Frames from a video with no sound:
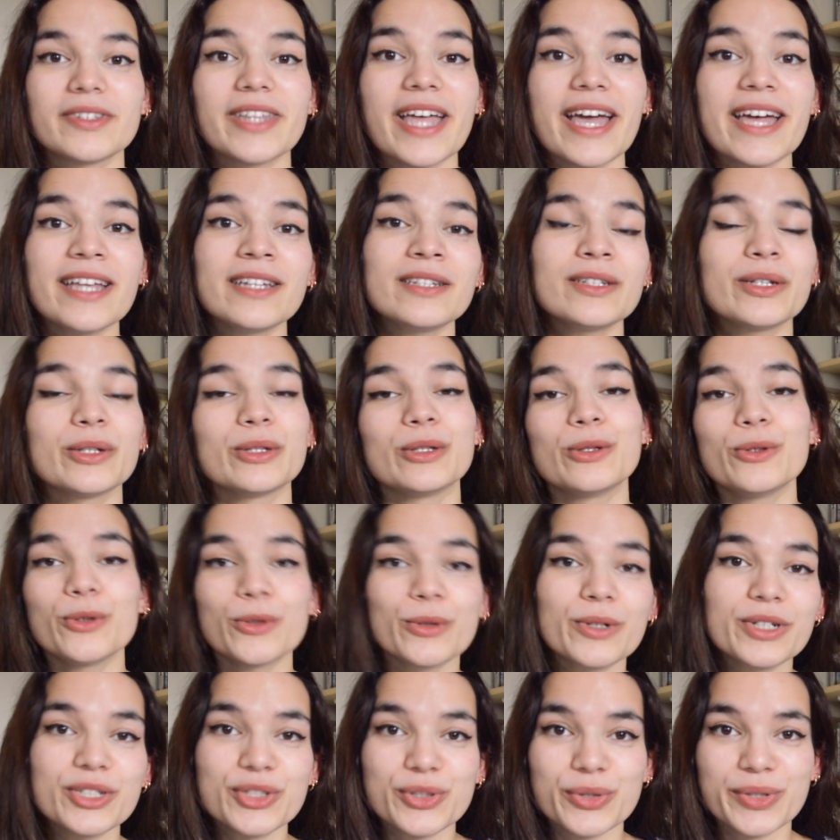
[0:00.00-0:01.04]
Then
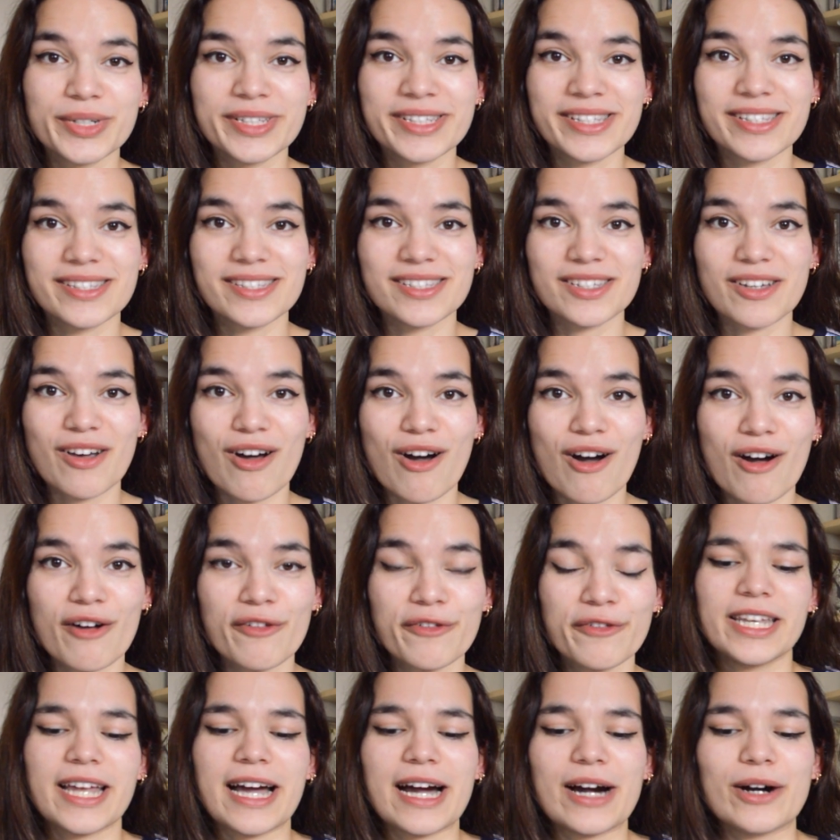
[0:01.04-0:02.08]
Laura joins the
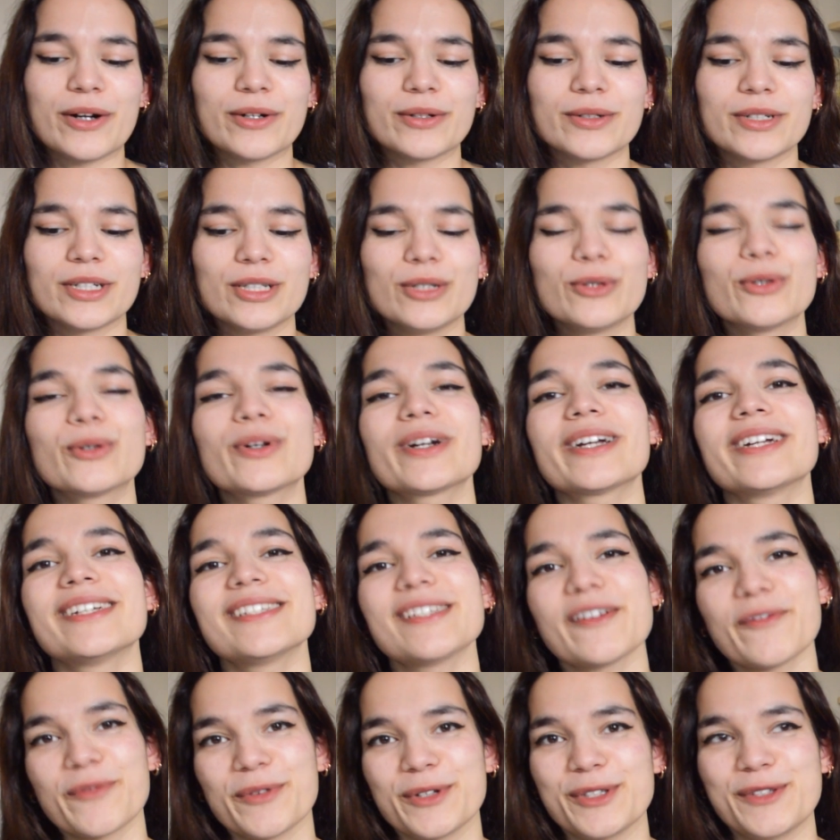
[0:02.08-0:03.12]
staff. Now Laura
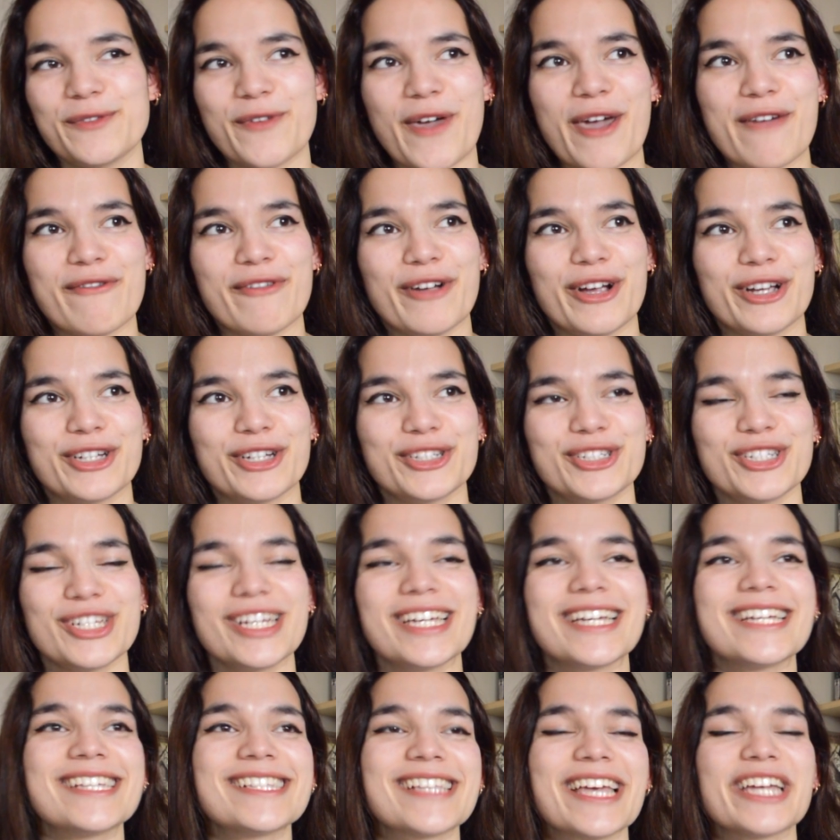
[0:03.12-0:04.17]
is everyone's favorite. She
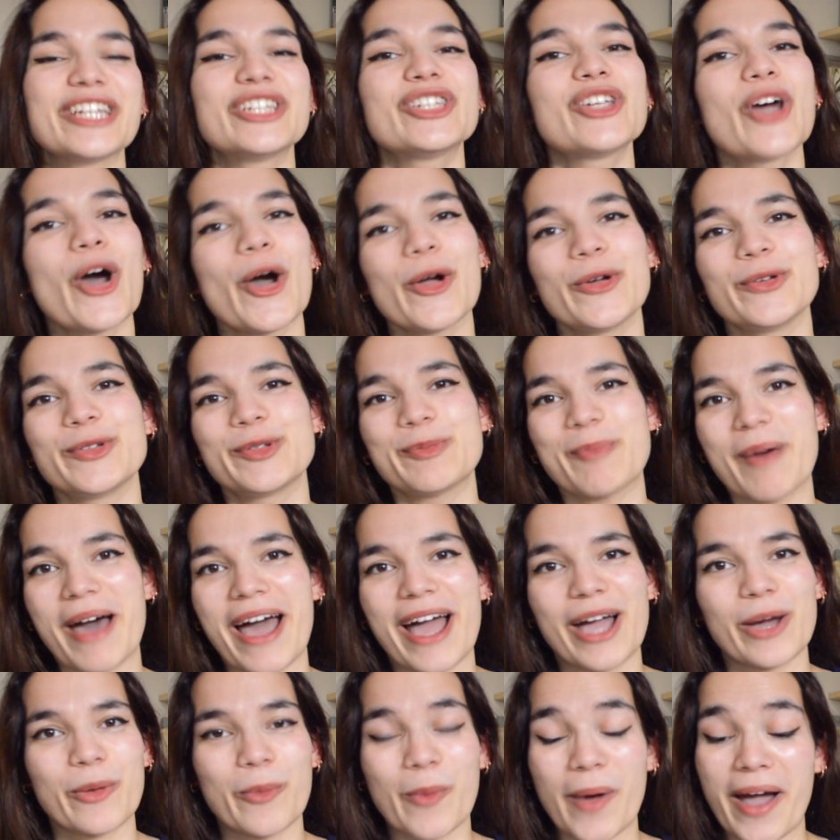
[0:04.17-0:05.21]
is a tote
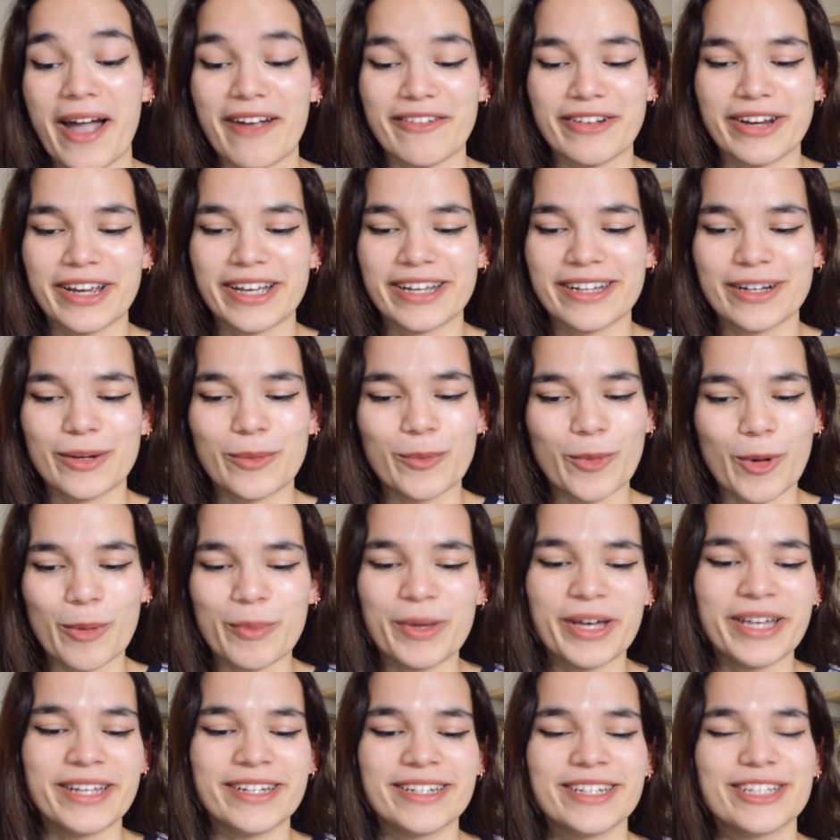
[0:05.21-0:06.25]
bag wearing
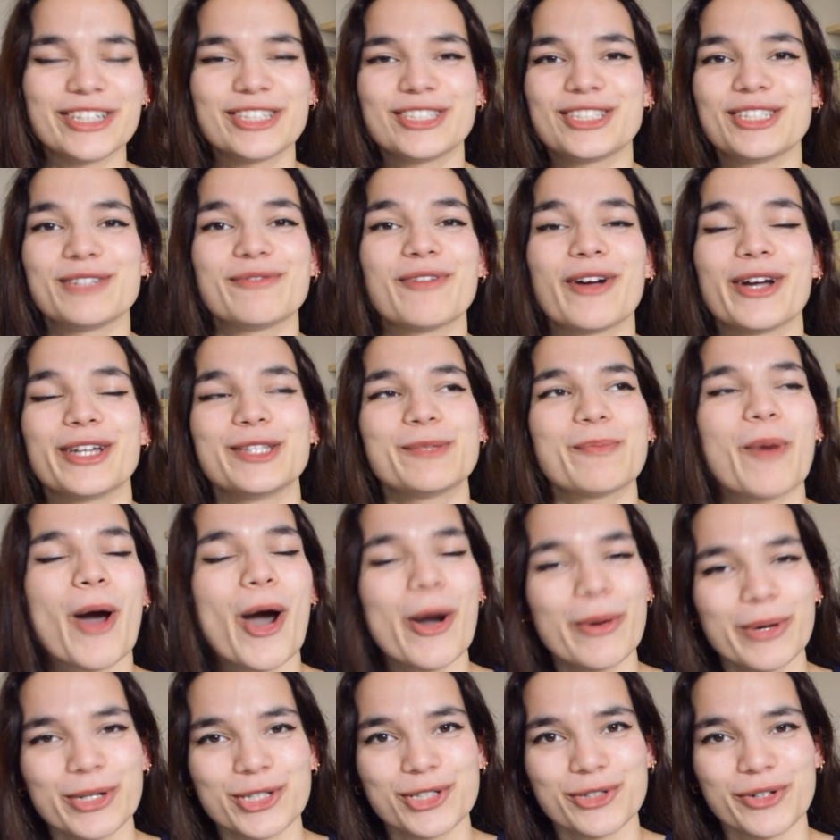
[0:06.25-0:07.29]
woman. She writes
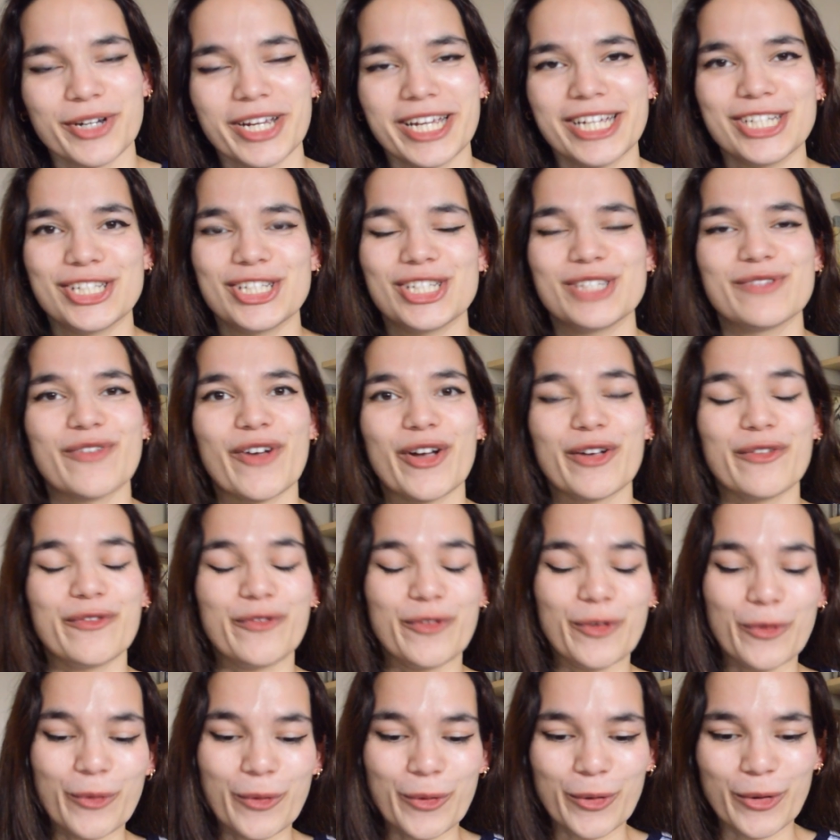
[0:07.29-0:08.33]
poetry, she's very
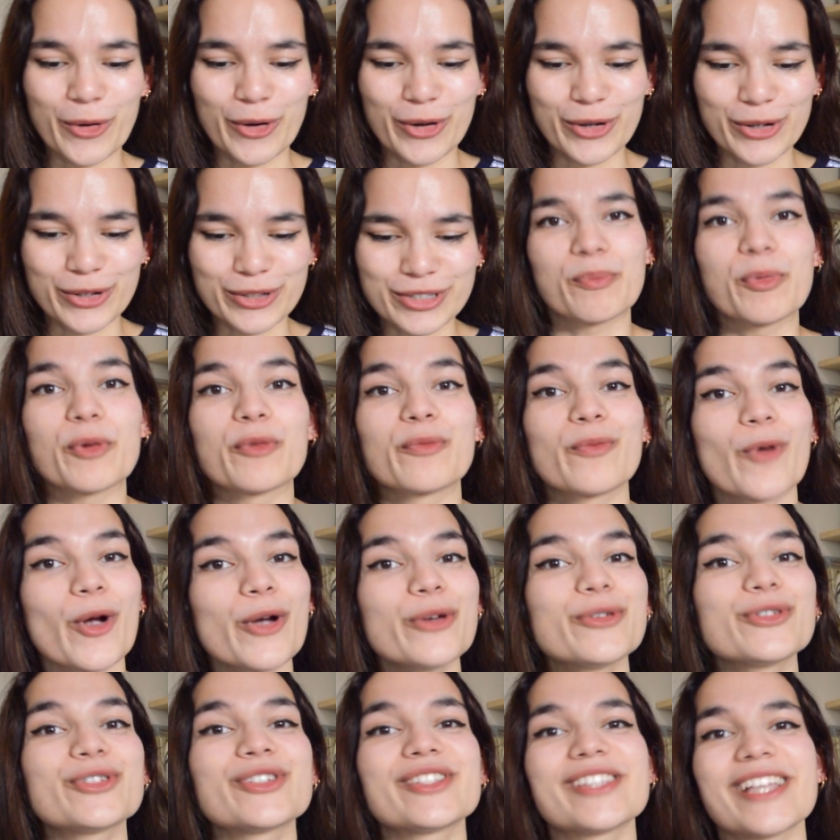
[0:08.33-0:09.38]
floral, but
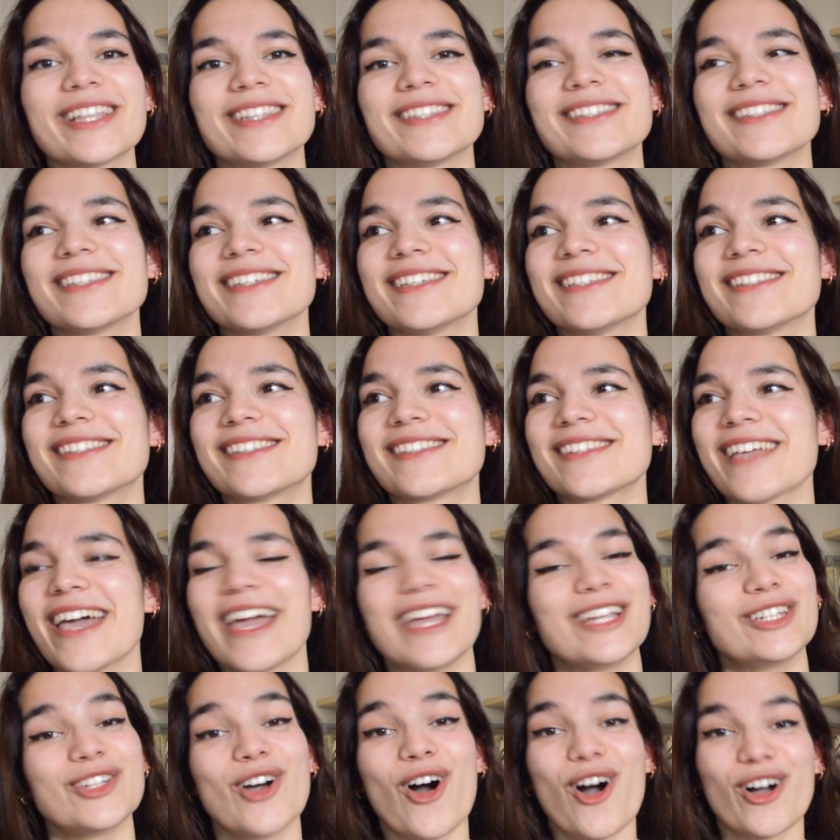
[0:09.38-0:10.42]
Roach senses
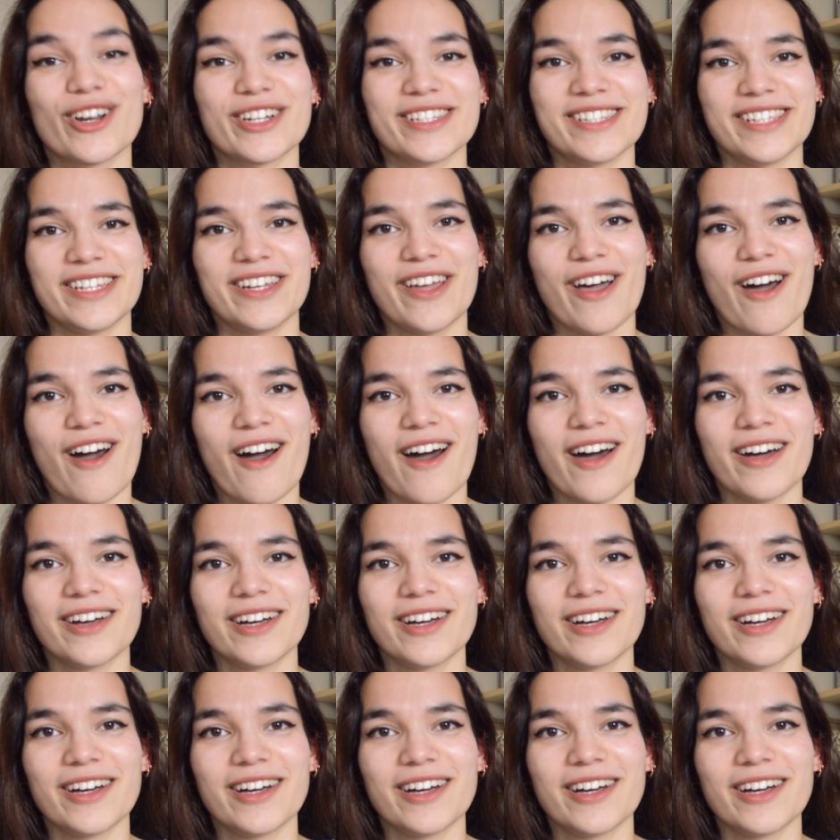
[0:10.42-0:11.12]
a darkness in her,